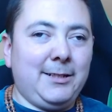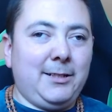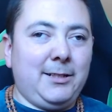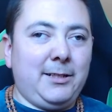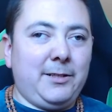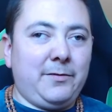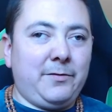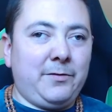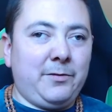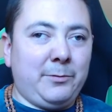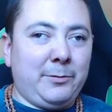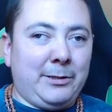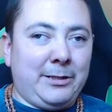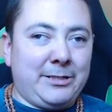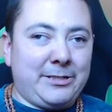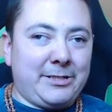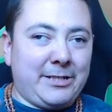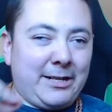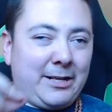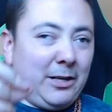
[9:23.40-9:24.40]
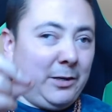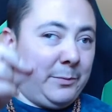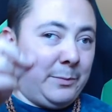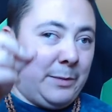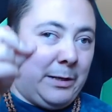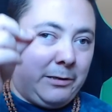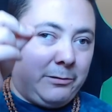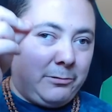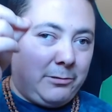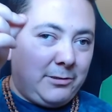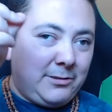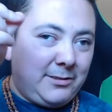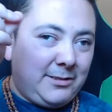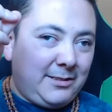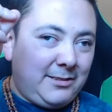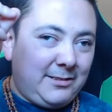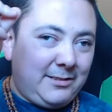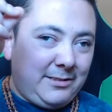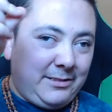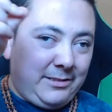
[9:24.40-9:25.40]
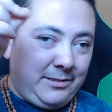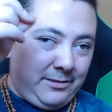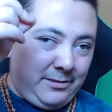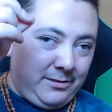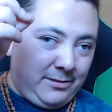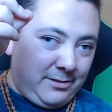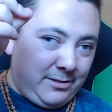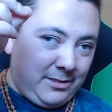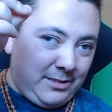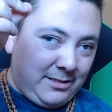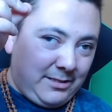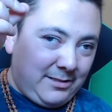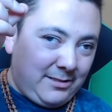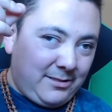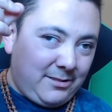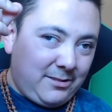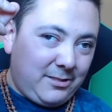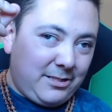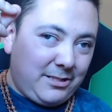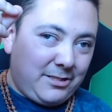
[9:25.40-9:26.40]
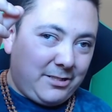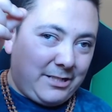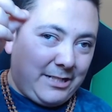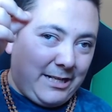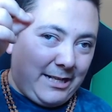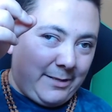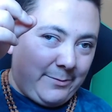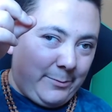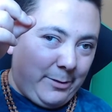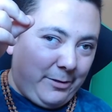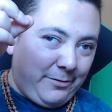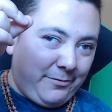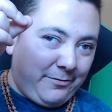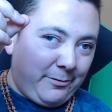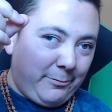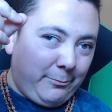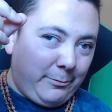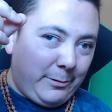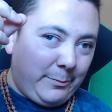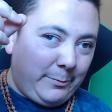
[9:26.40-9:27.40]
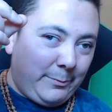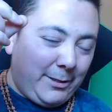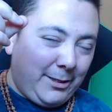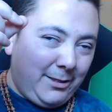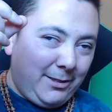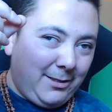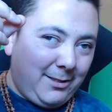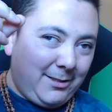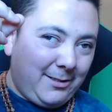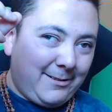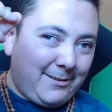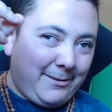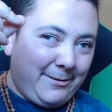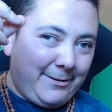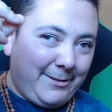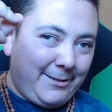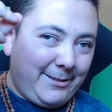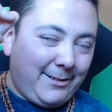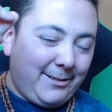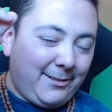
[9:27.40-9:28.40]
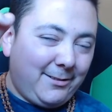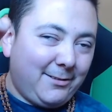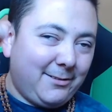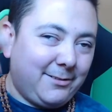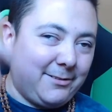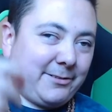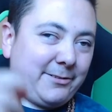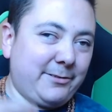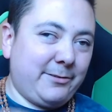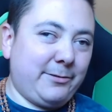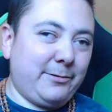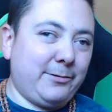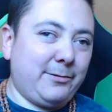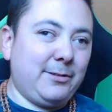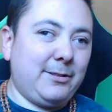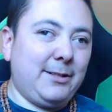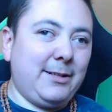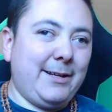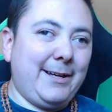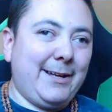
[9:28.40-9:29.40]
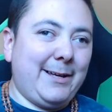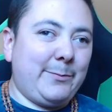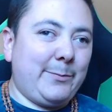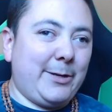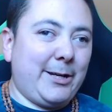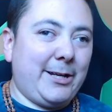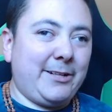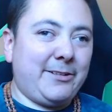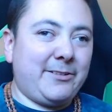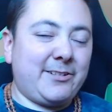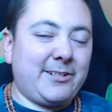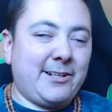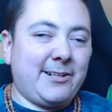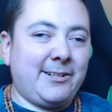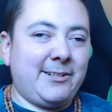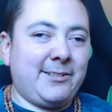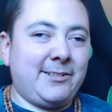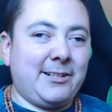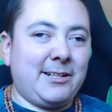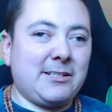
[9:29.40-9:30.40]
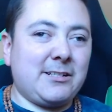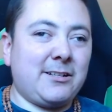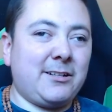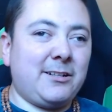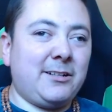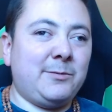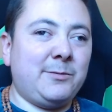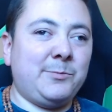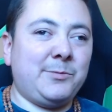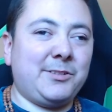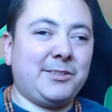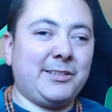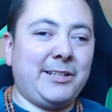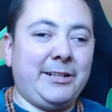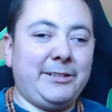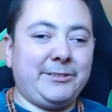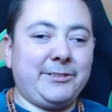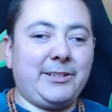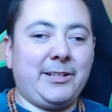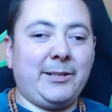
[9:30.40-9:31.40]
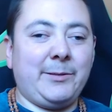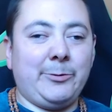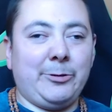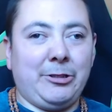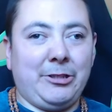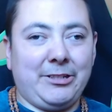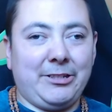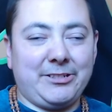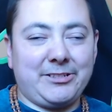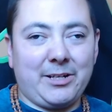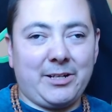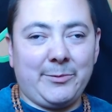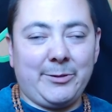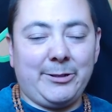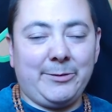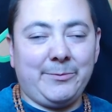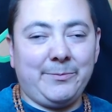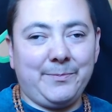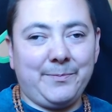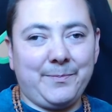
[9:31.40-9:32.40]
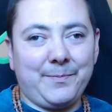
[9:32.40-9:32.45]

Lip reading: If you want to check out my courses and just check them out for 1 month, go here to patreon.com/gebothshaman.